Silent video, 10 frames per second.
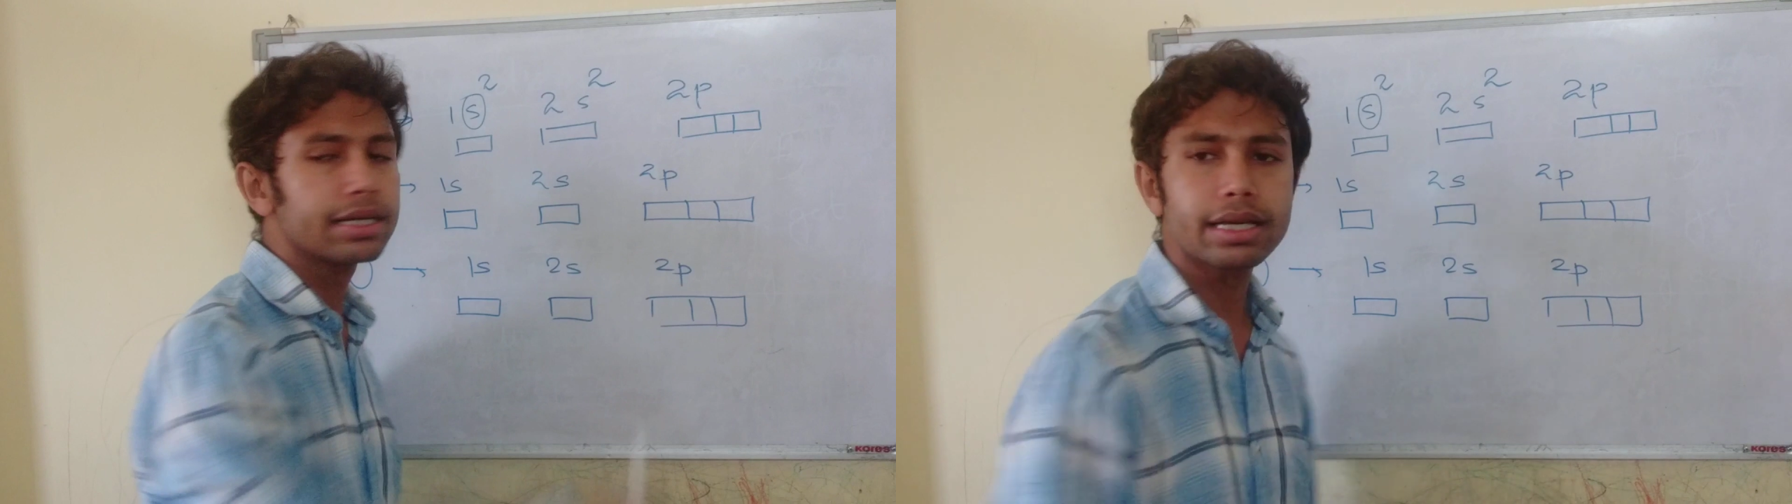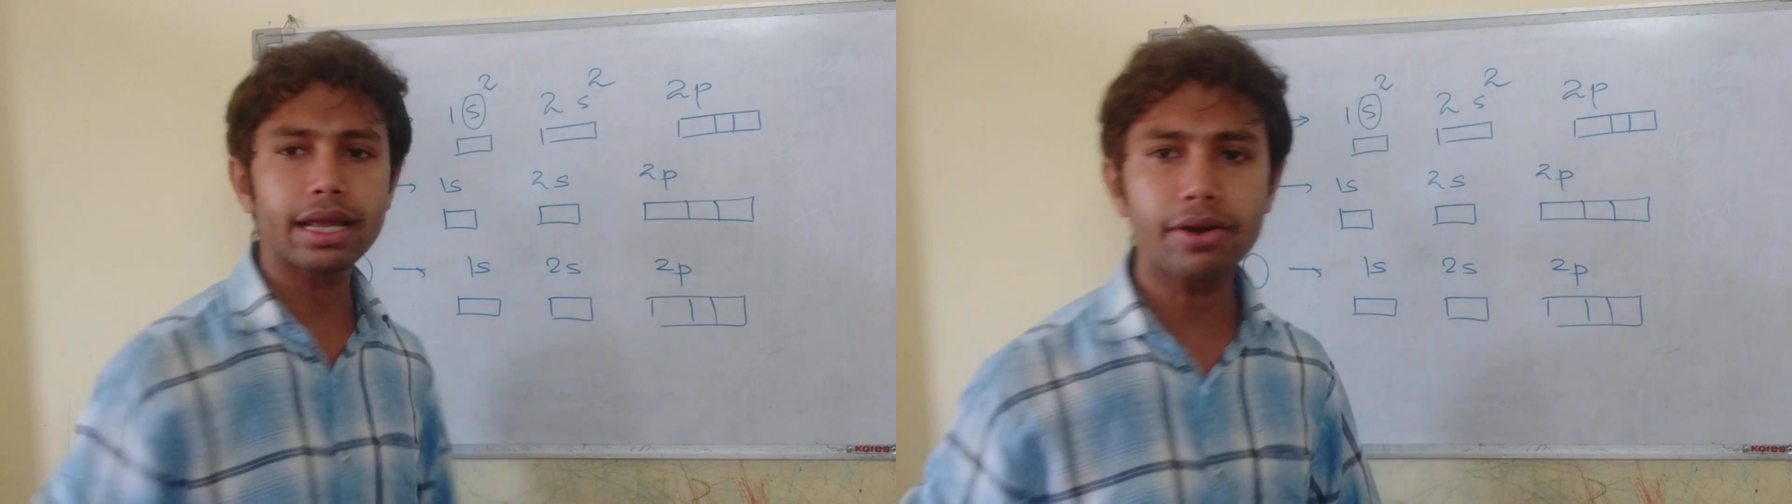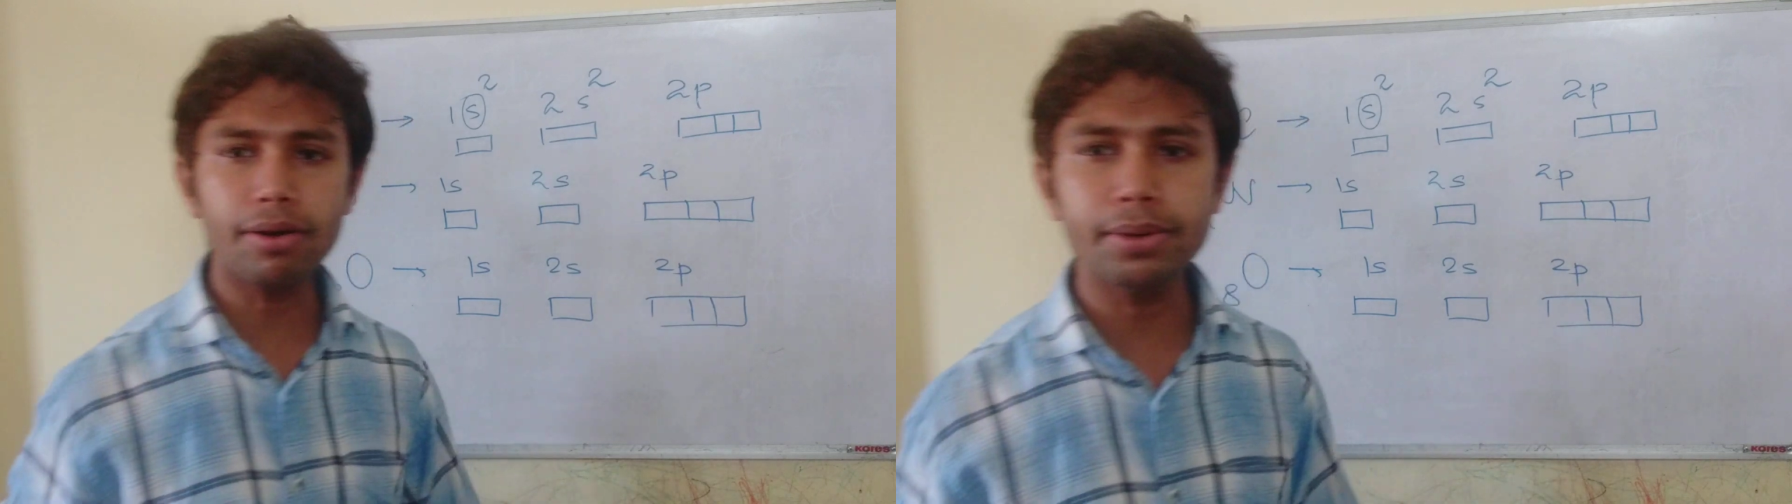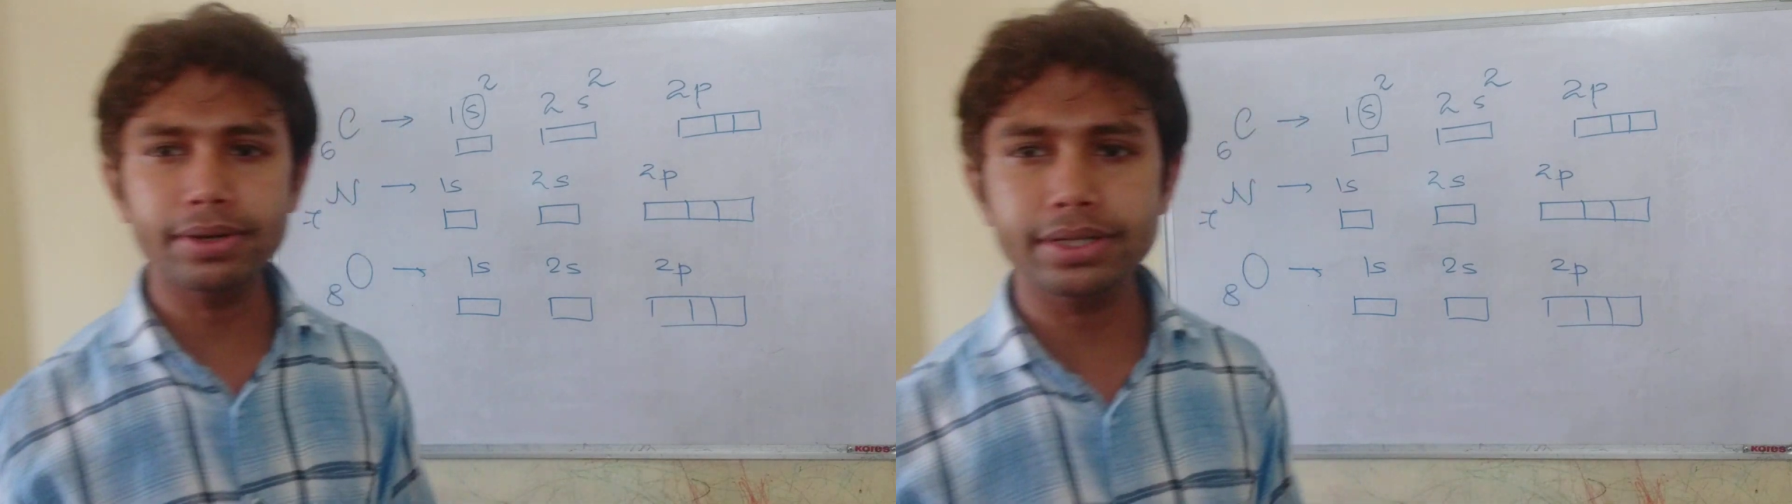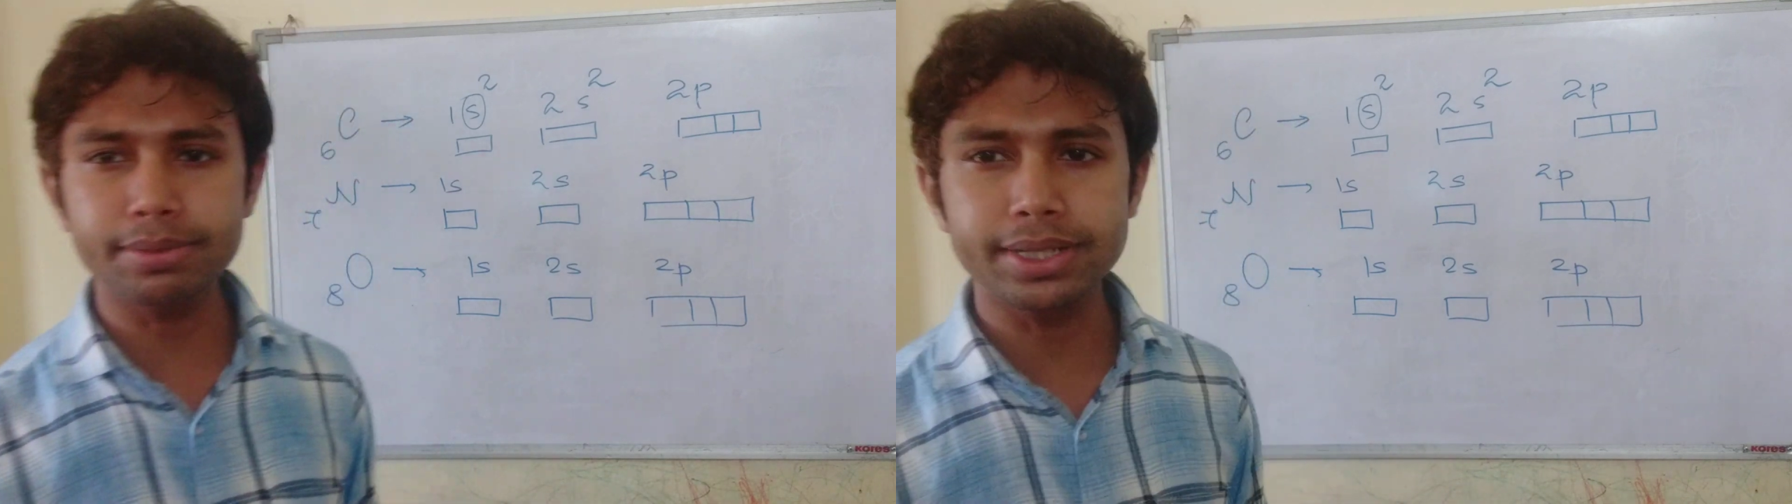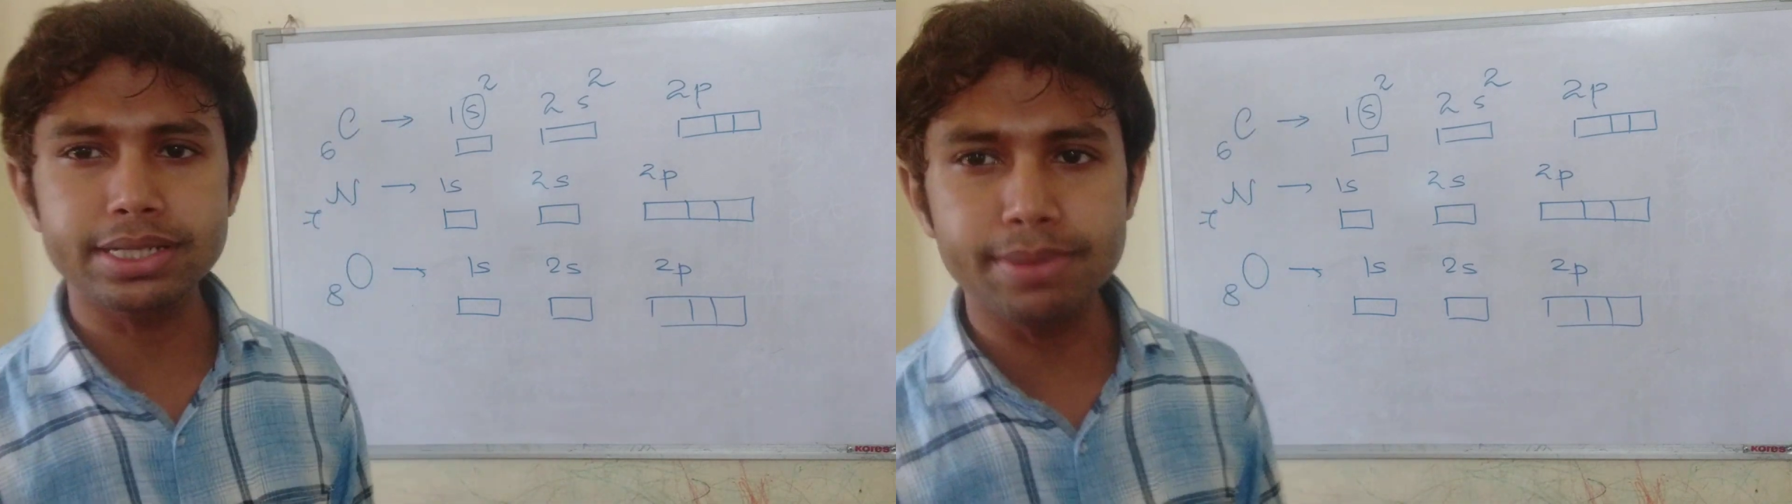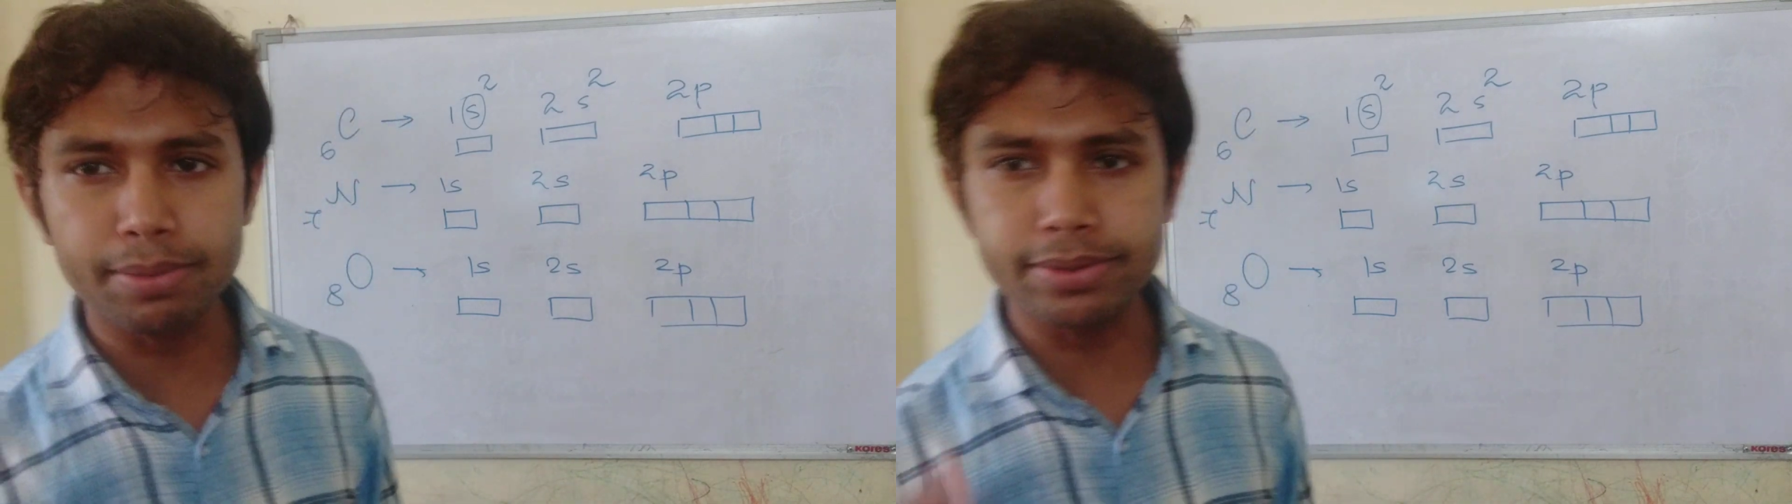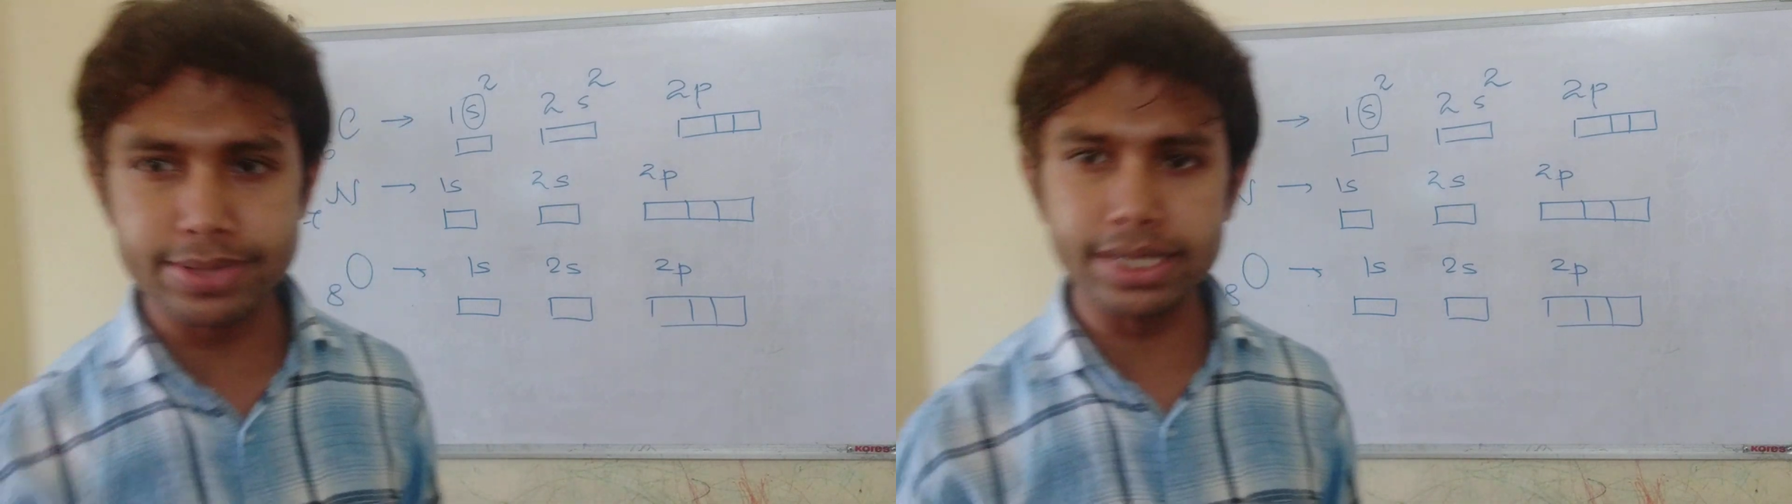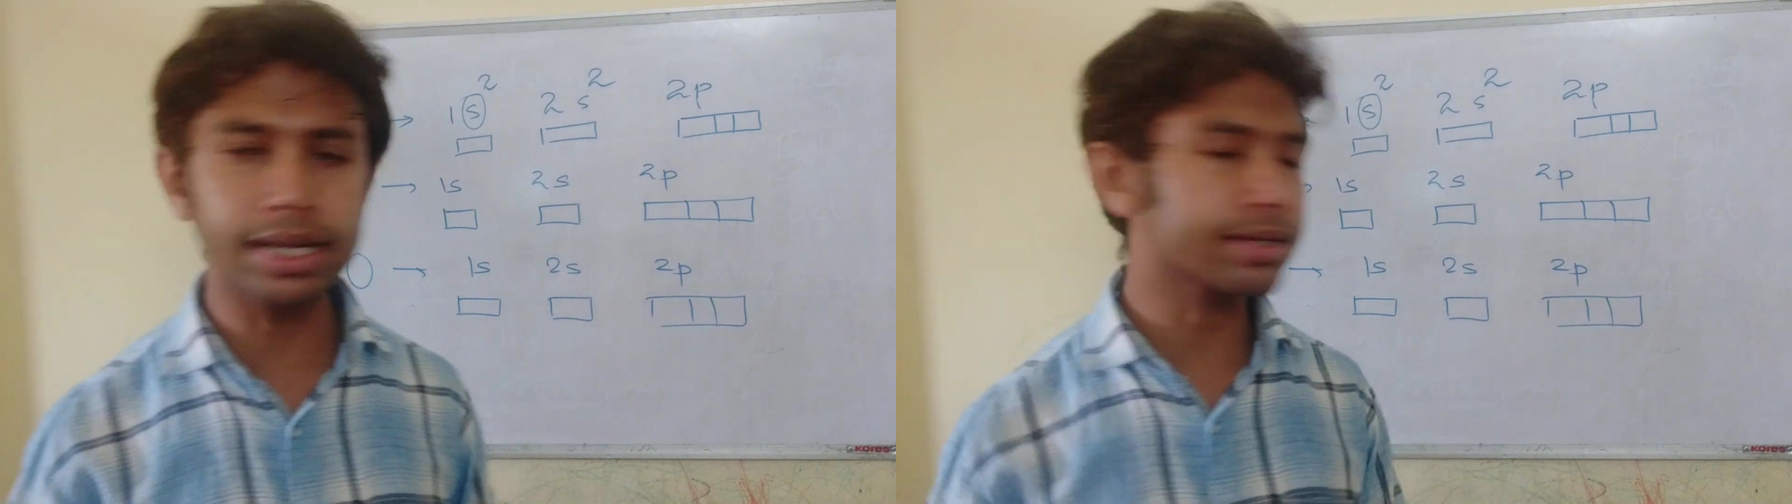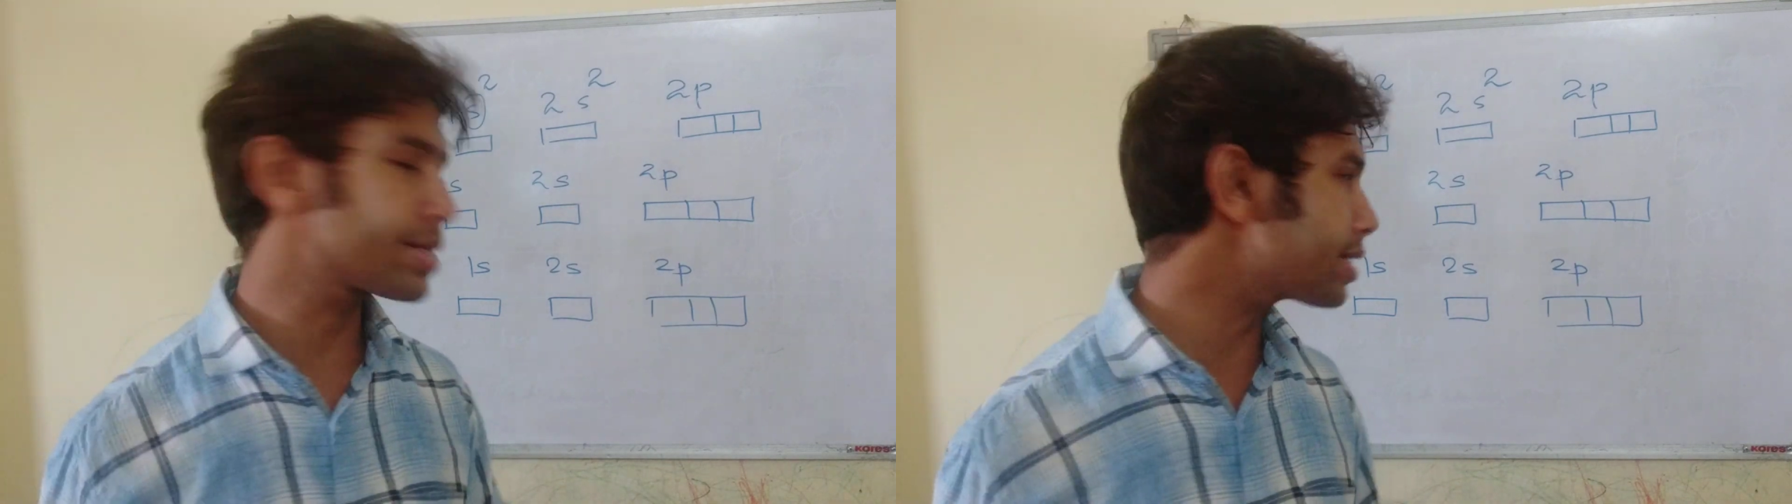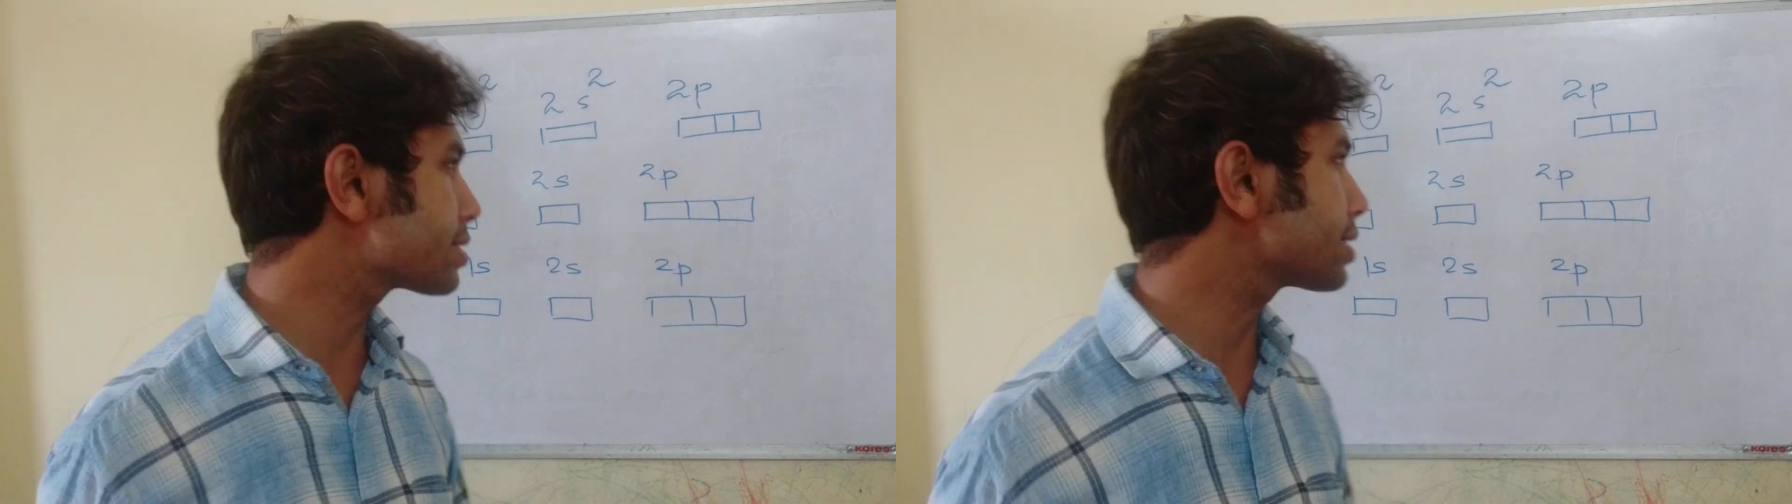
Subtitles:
can accommodate a maximum of 6